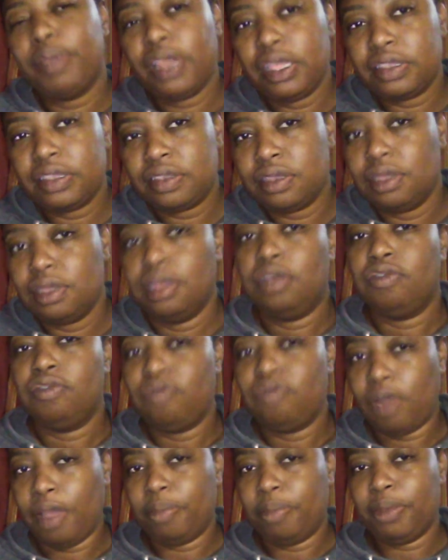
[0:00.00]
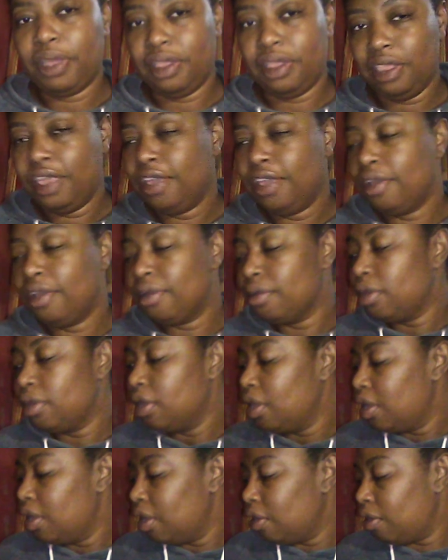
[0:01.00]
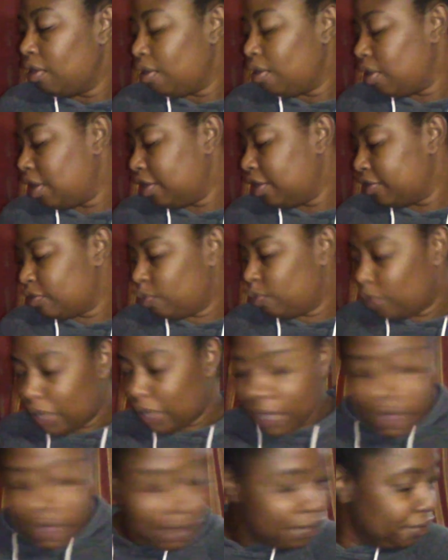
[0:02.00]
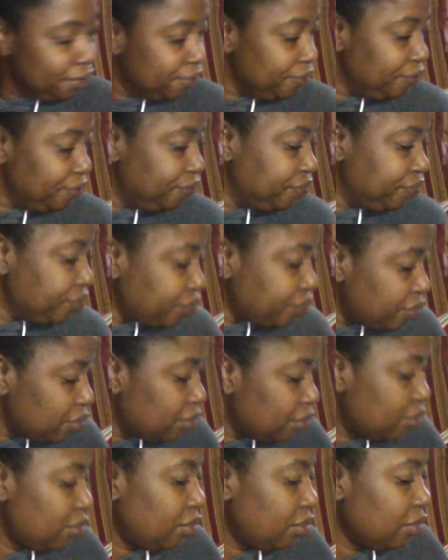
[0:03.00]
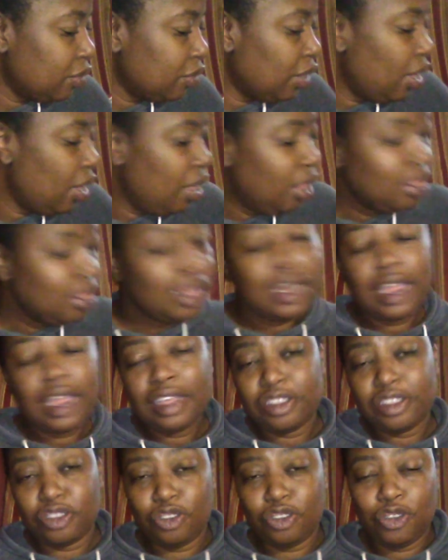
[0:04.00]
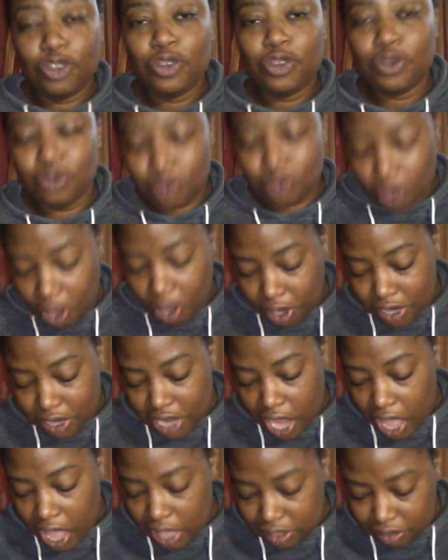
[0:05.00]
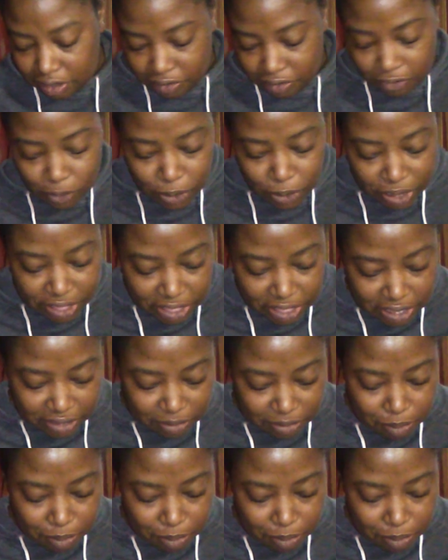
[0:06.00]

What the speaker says: plus rep in here as well. The next two are not for this